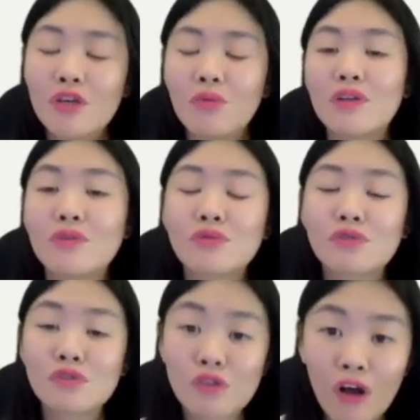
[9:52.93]
you want to
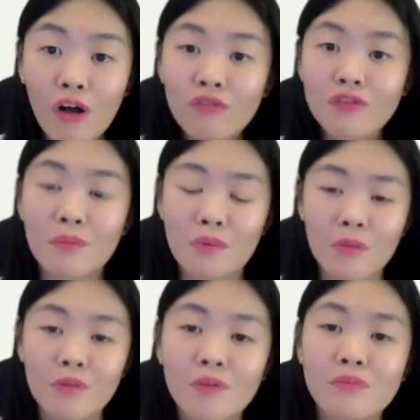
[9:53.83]
solve the
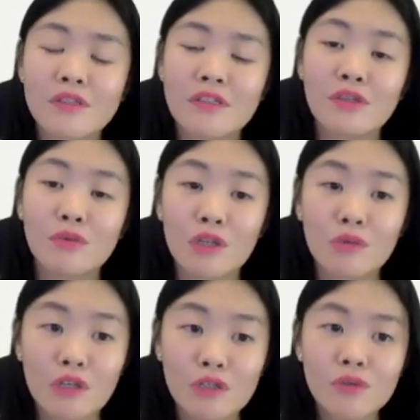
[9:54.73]
problems in
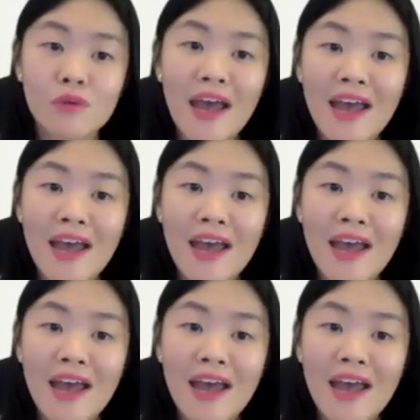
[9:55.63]
2022,